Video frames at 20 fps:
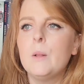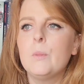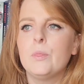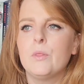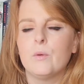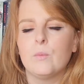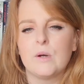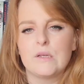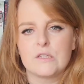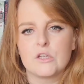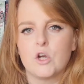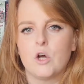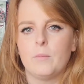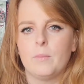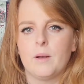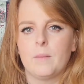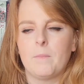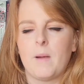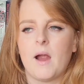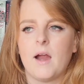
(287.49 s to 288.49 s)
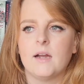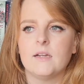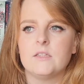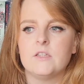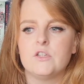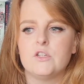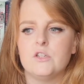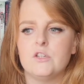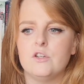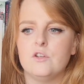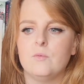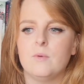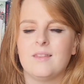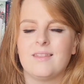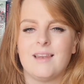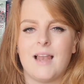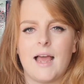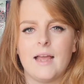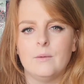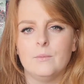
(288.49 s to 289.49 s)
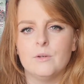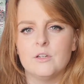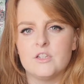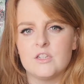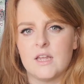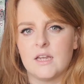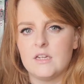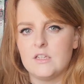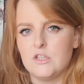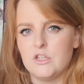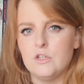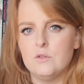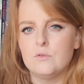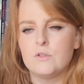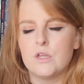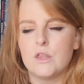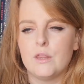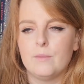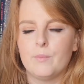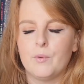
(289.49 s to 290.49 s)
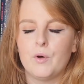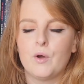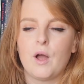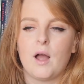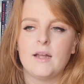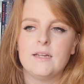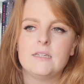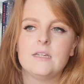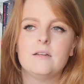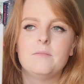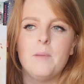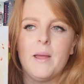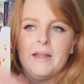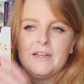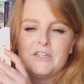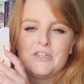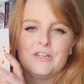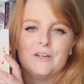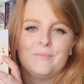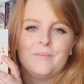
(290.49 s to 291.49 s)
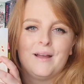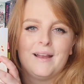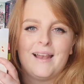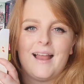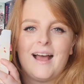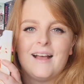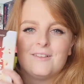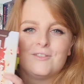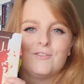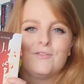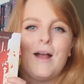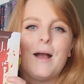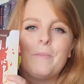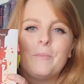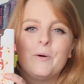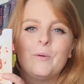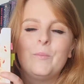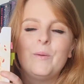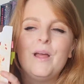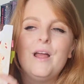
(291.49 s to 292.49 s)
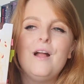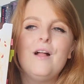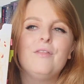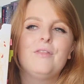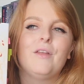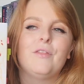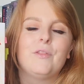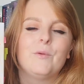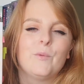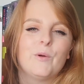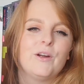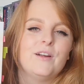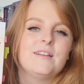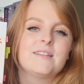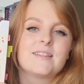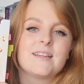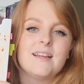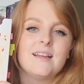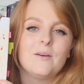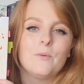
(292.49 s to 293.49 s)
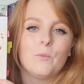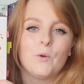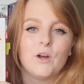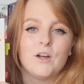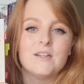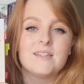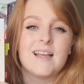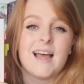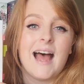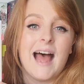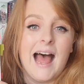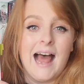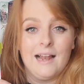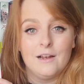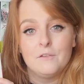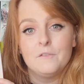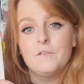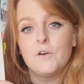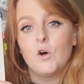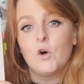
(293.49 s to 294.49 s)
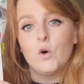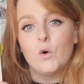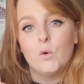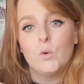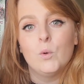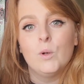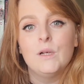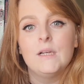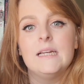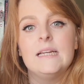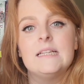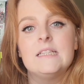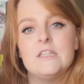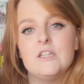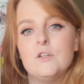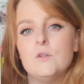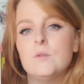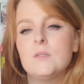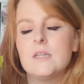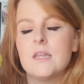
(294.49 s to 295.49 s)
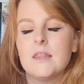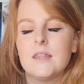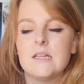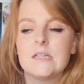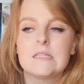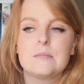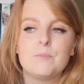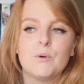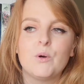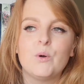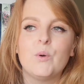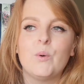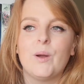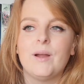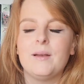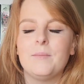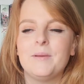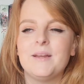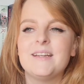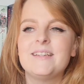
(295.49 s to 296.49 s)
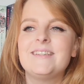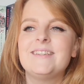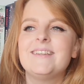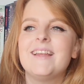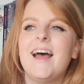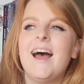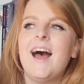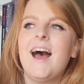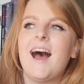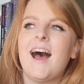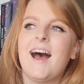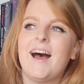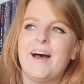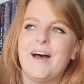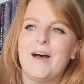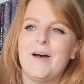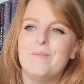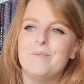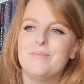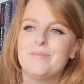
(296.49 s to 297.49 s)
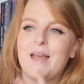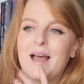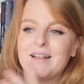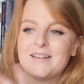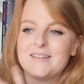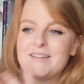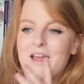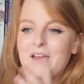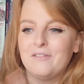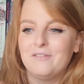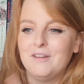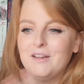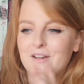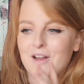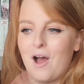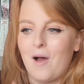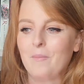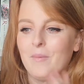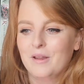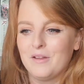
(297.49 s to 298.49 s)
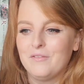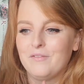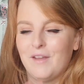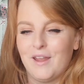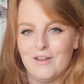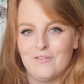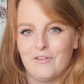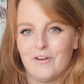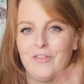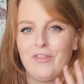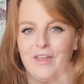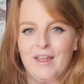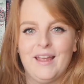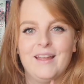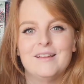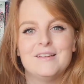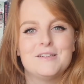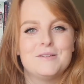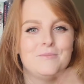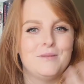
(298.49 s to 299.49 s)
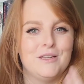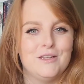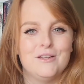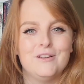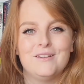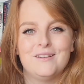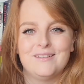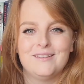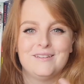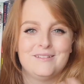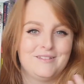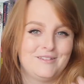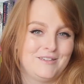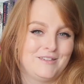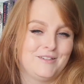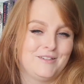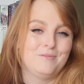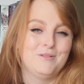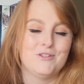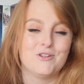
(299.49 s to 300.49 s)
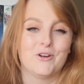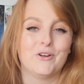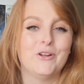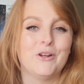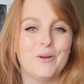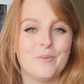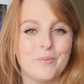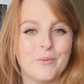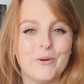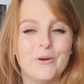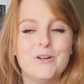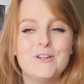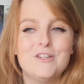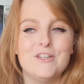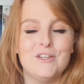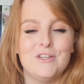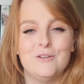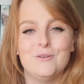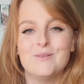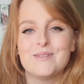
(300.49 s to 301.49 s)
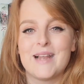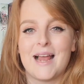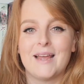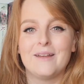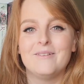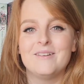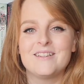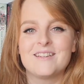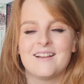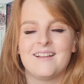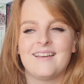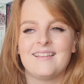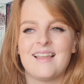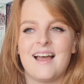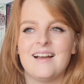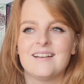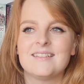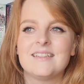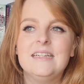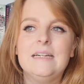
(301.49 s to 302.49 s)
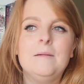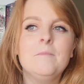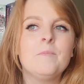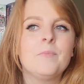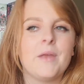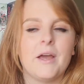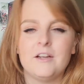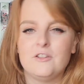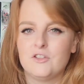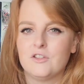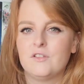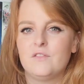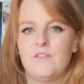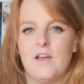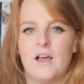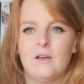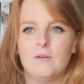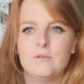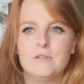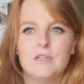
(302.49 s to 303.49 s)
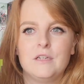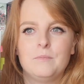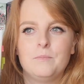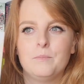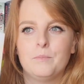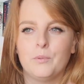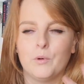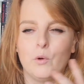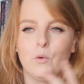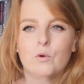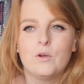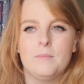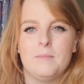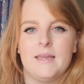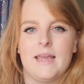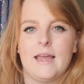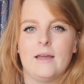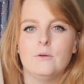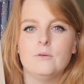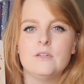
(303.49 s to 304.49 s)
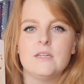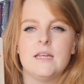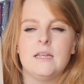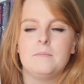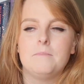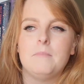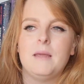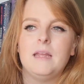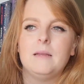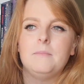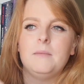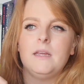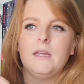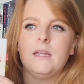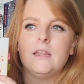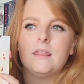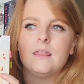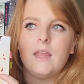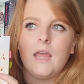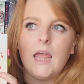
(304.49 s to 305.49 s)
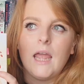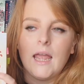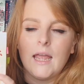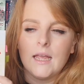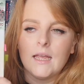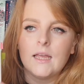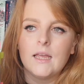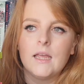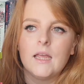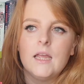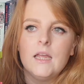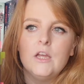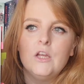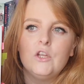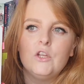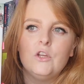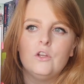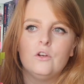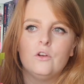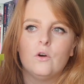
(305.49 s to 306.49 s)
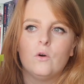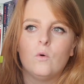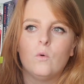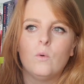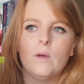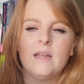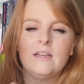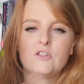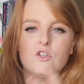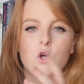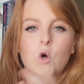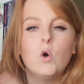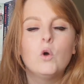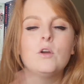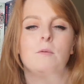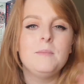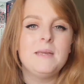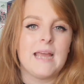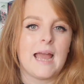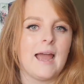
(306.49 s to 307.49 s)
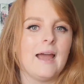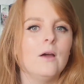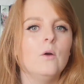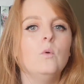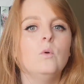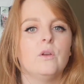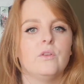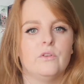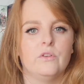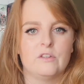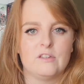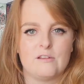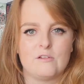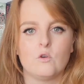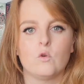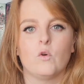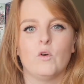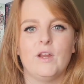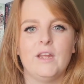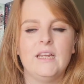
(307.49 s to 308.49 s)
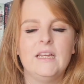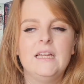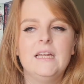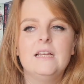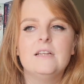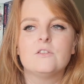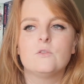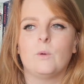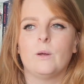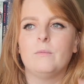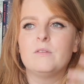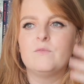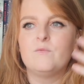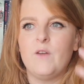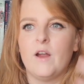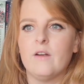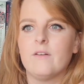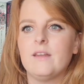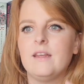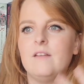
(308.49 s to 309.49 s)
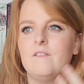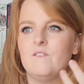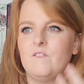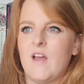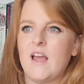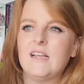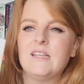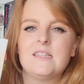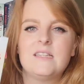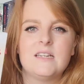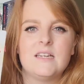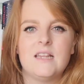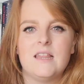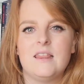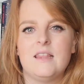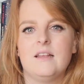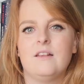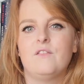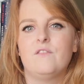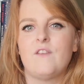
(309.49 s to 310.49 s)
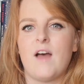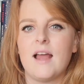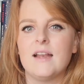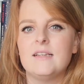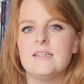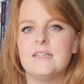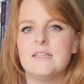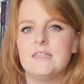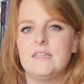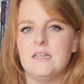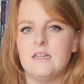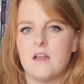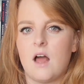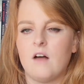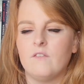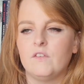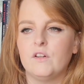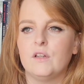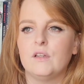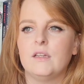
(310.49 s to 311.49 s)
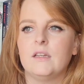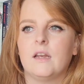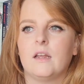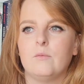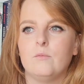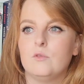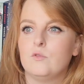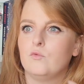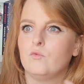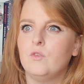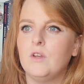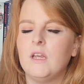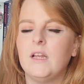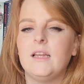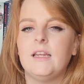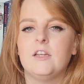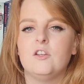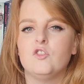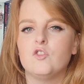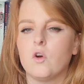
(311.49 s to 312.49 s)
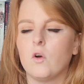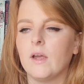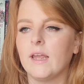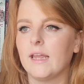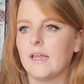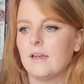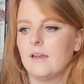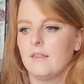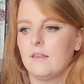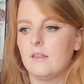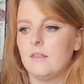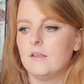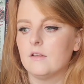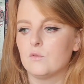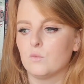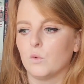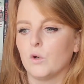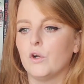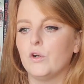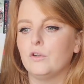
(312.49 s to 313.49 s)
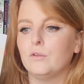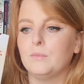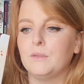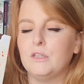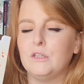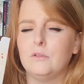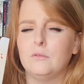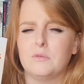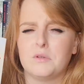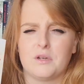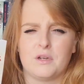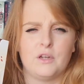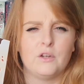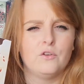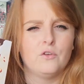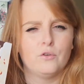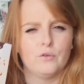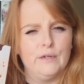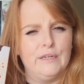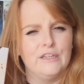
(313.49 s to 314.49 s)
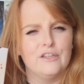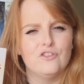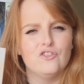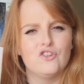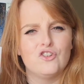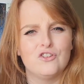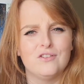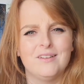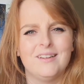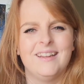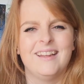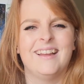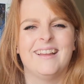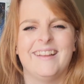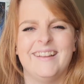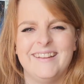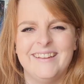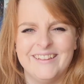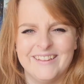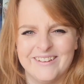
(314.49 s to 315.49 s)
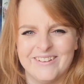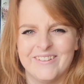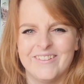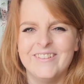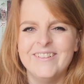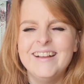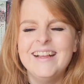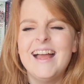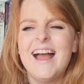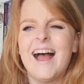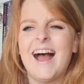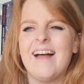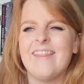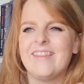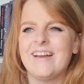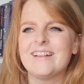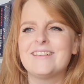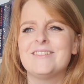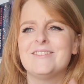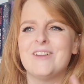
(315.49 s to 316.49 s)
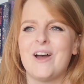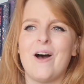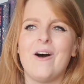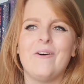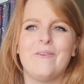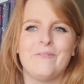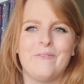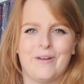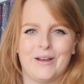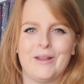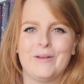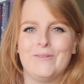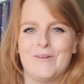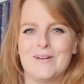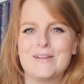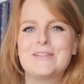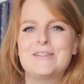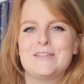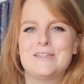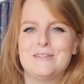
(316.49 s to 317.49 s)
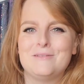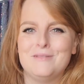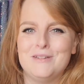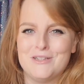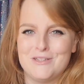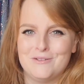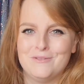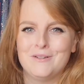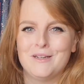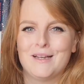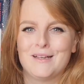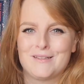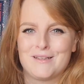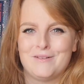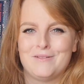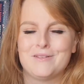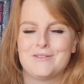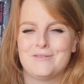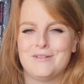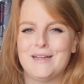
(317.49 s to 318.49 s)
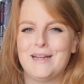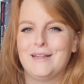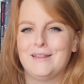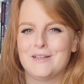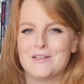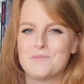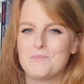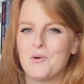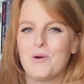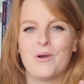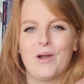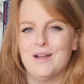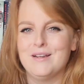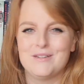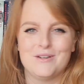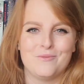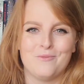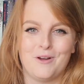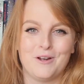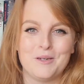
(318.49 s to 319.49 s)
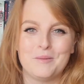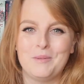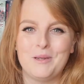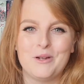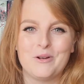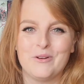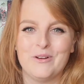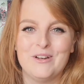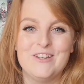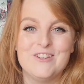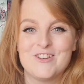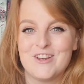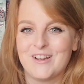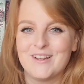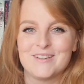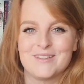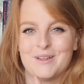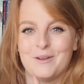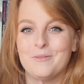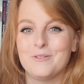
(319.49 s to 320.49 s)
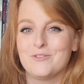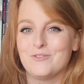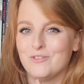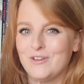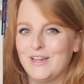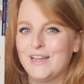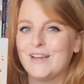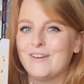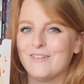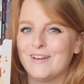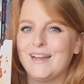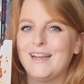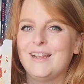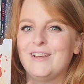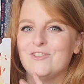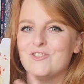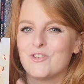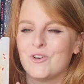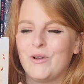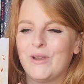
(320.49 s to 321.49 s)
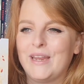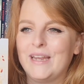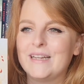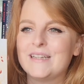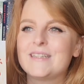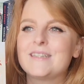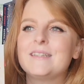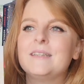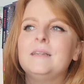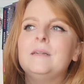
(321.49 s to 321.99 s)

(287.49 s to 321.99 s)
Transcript: There was a couple of parts to do with language that is used in the book. I did mention in my last wrap up that the word alpha hole is used in this book quite a bit. That's definitely not my favorite thing to done in a book, to use language like that. I just found it broke me out. It made me think, you know, it took me out of the story. So I was very invested in this fantasy novel and I was really enjoying it, and then this word would be used and I'd cringe. You know, and that's not what I wanted to be doing as I was reading this book. I didn't want to be cringing because I was really, really enjoying it.